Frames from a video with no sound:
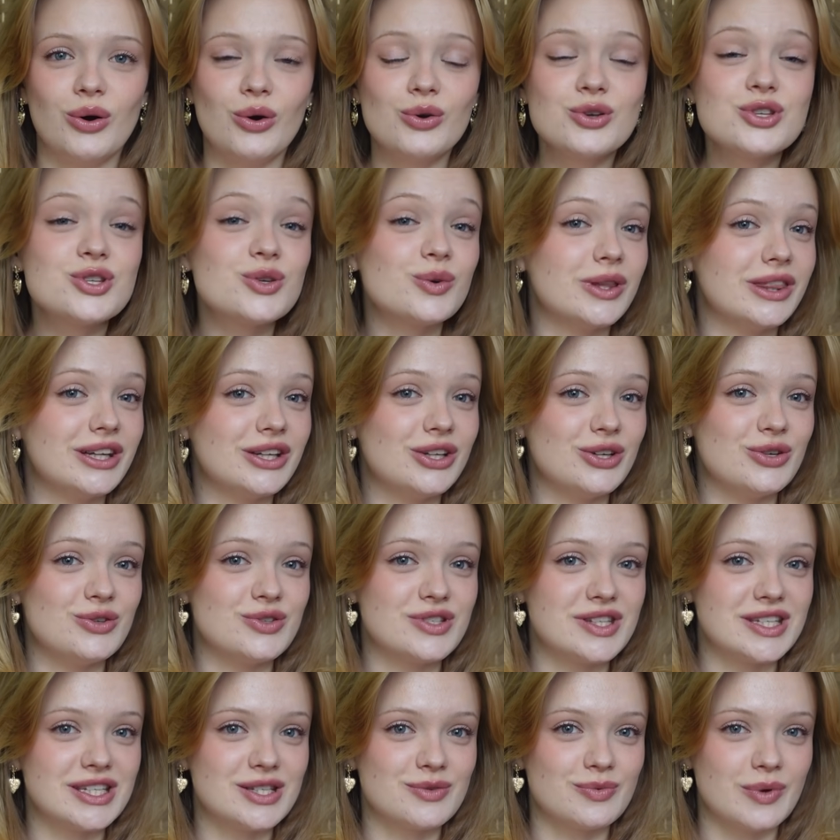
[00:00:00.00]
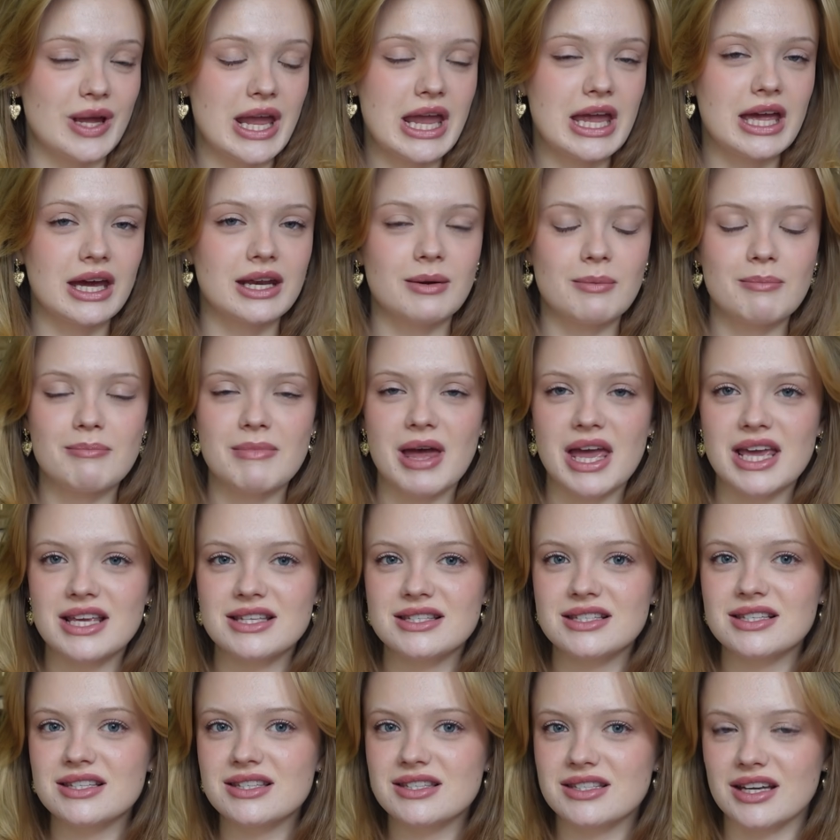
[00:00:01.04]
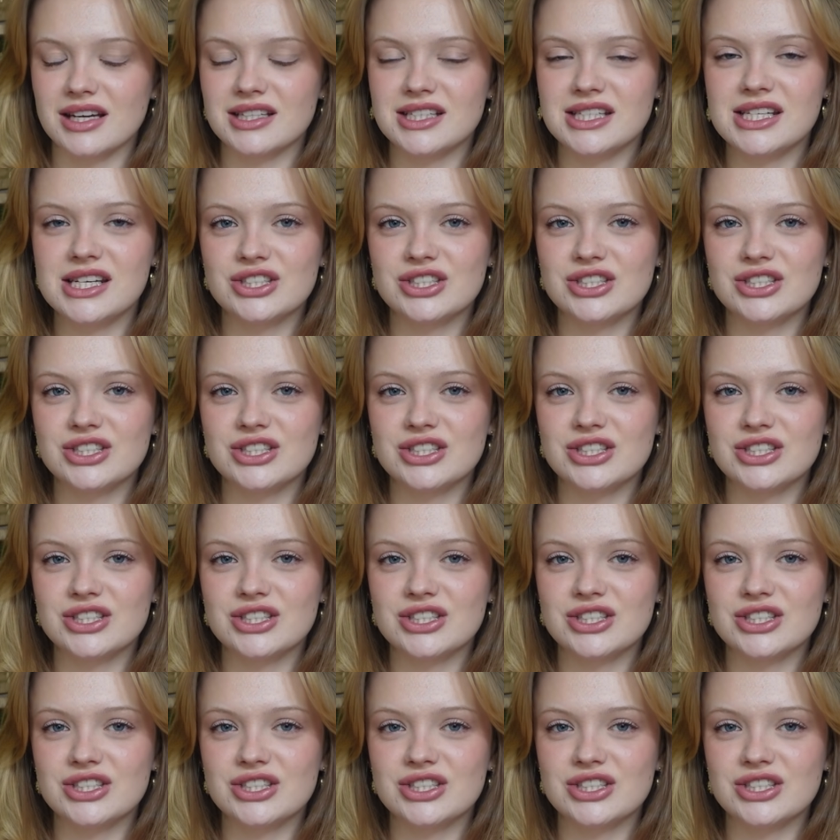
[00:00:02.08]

Also in the news this week, an amazing study